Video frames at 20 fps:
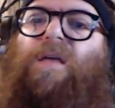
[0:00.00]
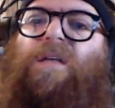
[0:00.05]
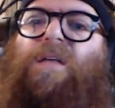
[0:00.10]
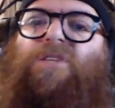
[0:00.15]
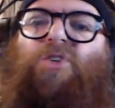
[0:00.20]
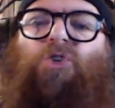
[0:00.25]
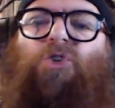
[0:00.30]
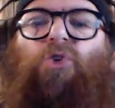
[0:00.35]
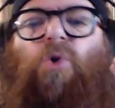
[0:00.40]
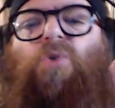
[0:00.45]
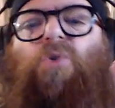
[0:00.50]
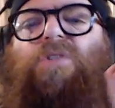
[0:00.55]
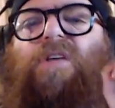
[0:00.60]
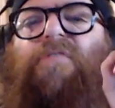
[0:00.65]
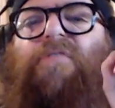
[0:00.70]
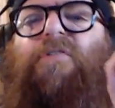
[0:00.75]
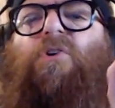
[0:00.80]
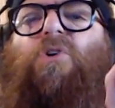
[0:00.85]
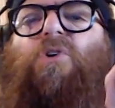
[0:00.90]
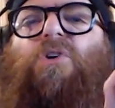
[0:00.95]
It's so
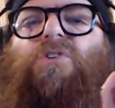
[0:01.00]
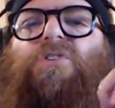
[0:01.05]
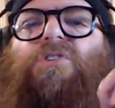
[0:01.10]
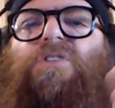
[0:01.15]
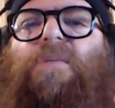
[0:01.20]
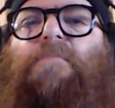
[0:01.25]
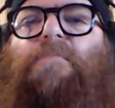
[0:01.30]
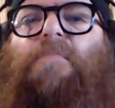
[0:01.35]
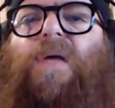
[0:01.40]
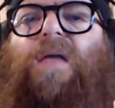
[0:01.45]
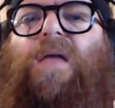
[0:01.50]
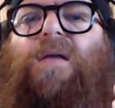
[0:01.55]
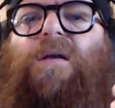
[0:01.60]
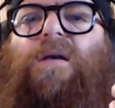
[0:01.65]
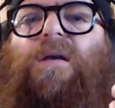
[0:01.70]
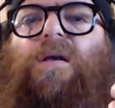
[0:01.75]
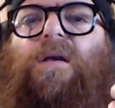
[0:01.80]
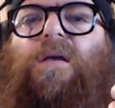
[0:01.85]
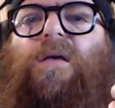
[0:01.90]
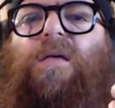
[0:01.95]
difficult to
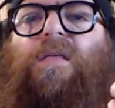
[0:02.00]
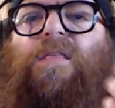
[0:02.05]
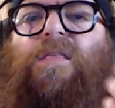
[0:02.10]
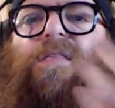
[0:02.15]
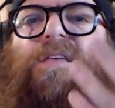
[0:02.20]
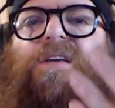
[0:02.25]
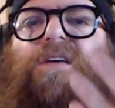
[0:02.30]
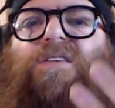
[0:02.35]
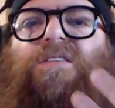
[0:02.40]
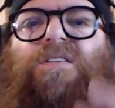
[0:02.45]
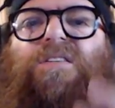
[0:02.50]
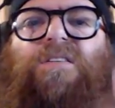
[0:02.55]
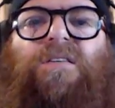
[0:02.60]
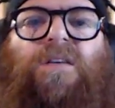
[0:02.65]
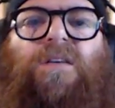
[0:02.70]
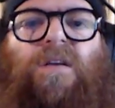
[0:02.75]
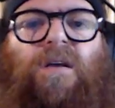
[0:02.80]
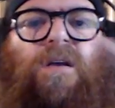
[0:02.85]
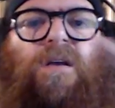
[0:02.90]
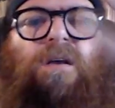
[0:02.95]
make
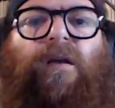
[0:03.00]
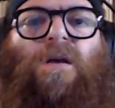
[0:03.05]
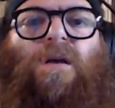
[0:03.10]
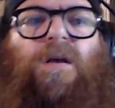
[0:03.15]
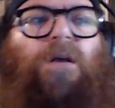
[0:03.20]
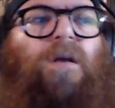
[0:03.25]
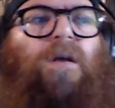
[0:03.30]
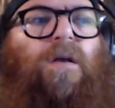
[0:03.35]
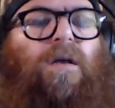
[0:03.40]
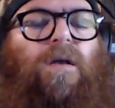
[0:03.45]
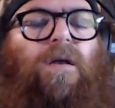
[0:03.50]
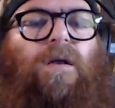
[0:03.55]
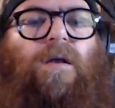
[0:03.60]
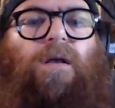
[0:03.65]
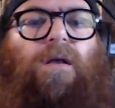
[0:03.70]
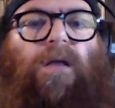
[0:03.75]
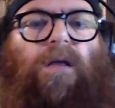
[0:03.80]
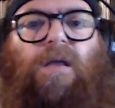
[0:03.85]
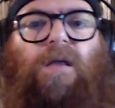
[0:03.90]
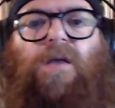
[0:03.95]
this
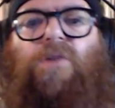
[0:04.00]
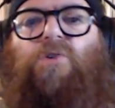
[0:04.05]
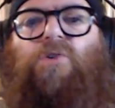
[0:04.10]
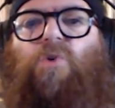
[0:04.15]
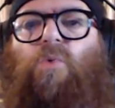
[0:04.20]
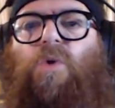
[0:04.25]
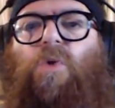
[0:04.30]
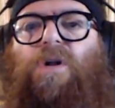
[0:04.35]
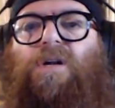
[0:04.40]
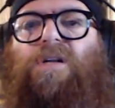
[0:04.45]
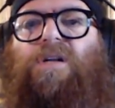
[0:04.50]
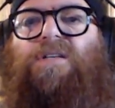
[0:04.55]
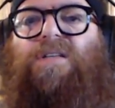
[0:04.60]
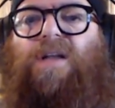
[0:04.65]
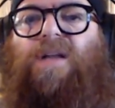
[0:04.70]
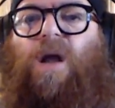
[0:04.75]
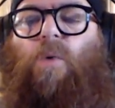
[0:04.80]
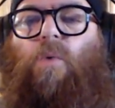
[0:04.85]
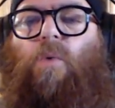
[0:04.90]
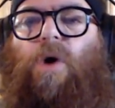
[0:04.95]
into what it is
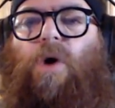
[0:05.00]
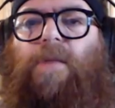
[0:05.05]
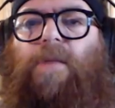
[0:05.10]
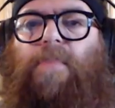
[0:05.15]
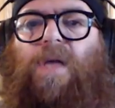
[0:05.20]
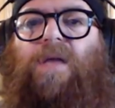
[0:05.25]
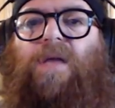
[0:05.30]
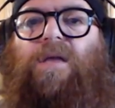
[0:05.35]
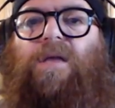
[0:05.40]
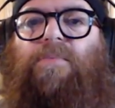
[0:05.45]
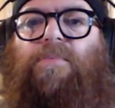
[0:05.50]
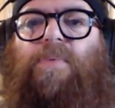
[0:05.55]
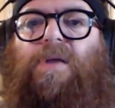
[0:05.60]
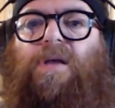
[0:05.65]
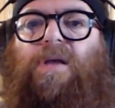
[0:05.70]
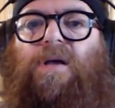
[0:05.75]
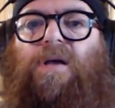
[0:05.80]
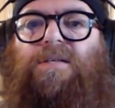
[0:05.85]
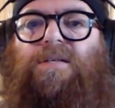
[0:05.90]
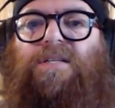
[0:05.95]
that I want to make it
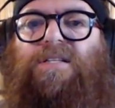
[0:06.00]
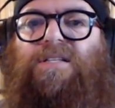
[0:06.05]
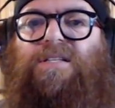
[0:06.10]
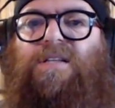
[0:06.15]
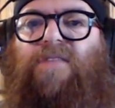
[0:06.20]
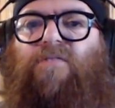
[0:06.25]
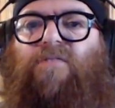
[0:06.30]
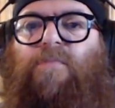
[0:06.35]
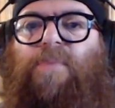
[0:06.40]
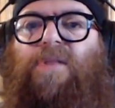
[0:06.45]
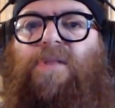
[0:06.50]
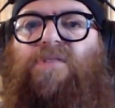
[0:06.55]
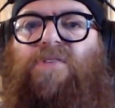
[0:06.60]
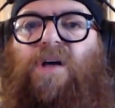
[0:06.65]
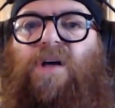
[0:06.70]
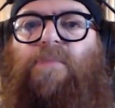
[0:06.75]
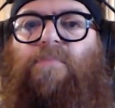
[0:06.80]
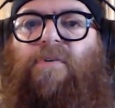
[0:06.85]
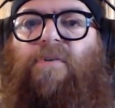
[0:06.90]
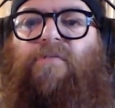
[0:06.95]
because it's never been
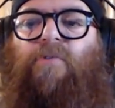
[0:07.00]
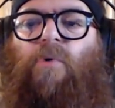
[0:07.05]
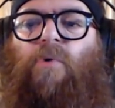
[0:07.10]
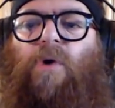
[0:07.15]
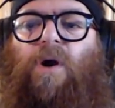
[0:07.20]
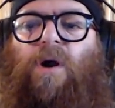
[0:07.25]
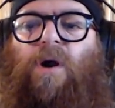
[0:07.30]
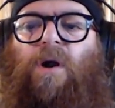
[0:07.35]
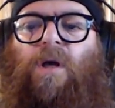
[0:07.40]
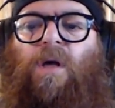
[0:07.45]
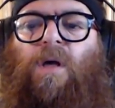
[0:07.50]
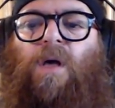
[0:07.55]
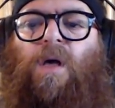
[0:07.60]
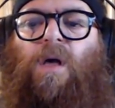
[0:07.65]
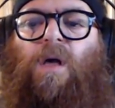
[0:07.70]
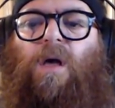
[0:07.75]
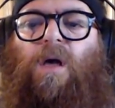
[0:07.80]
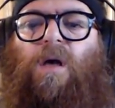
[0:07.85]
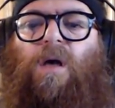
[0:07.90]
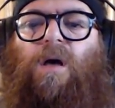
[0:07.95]
done before.
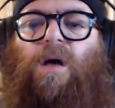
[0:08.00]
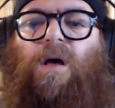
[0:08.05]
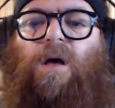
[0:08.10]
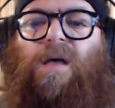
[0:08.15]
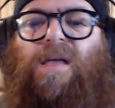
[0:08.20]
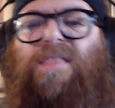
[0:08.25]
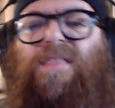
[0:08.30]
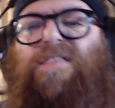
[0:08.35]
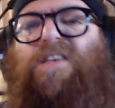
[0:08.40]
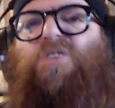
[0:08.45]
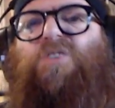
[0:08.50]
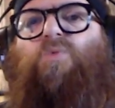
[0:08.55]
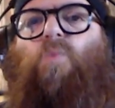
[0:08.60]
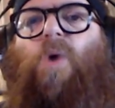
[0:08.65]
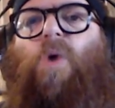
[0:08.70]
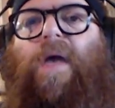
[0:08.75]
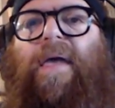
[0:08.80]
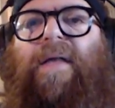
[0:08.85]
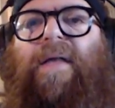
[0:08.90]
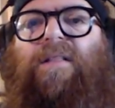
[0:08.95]
In this
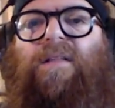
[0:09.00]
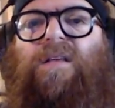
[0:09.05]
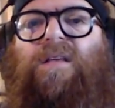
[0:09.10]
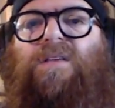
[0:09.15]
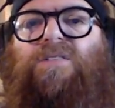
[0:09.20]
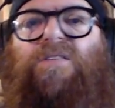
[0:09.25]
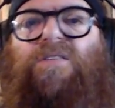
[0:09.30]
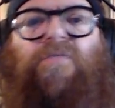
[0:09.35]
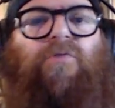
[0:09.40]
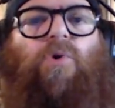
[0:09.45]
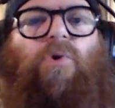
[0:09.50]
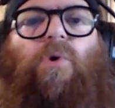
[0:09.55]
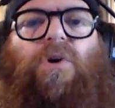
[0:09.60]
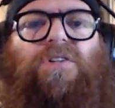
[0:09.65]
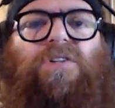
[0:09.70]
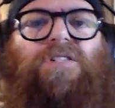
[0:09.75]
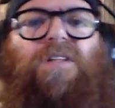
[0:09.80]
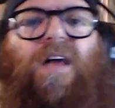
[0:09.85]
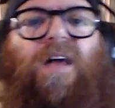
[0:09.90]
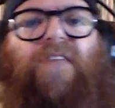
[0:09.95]
way, at least. Of
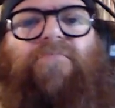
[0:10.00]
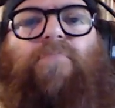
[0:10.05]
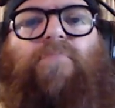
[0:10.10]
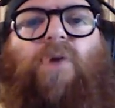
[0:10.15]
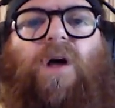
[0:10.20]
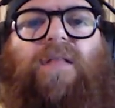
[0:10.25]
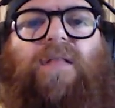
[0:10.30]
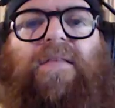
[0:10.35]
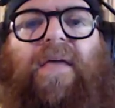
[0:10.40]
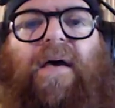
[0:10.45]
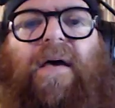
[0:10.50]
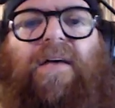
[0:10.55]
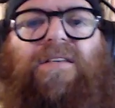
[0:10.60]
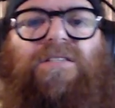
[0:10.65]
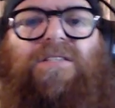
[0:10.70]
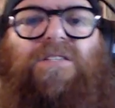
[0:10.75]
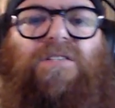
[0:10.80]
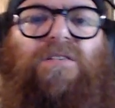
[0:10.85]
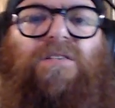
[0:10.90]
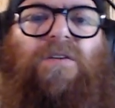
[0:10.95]
course, live
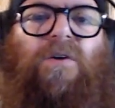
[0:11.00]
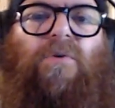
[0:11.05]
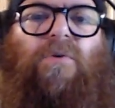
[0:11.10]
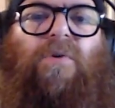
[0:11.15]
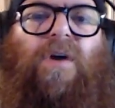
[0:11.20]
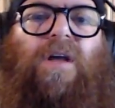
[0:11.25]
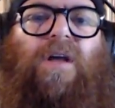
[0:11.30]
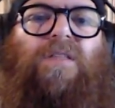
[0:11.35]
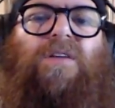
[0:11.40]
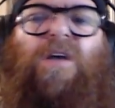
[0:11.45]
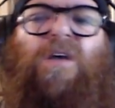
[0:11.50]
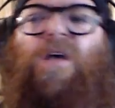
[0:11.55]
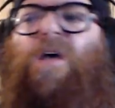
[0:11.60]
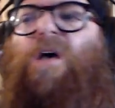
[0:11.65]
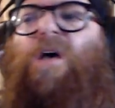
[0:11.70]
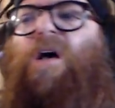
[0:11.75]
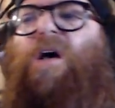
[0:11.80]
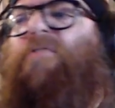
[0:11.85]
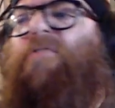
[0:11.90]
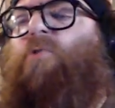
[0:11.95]
broadcasts, right?
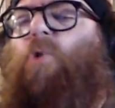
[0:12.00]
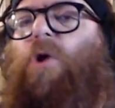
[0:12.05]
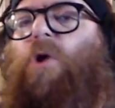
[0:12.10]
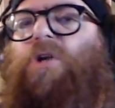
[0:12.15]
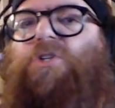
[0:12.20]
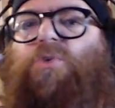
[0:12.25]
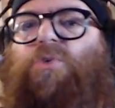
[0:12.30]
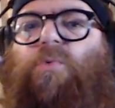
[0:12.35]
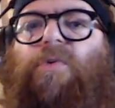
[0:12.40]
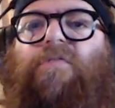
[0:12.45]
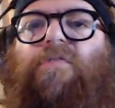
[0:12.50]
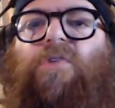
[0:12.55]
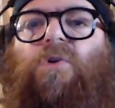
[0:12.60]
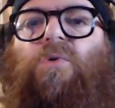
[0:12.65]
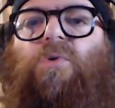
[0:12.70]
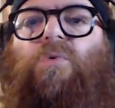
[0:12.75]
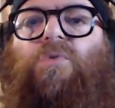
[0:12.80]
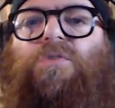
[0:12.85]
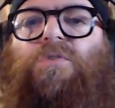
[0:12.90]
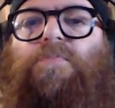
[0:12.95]
Of course,
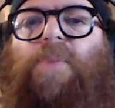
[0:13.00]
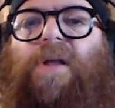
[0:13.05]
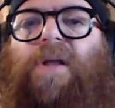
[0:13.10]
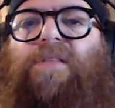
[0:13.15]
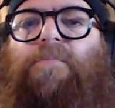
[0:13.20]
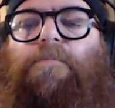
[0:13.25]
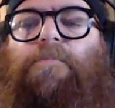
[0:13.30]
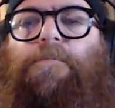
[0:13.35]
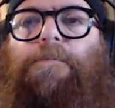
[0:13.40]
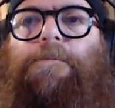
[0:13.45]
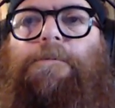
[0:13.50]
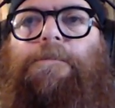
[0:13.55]
reviews. But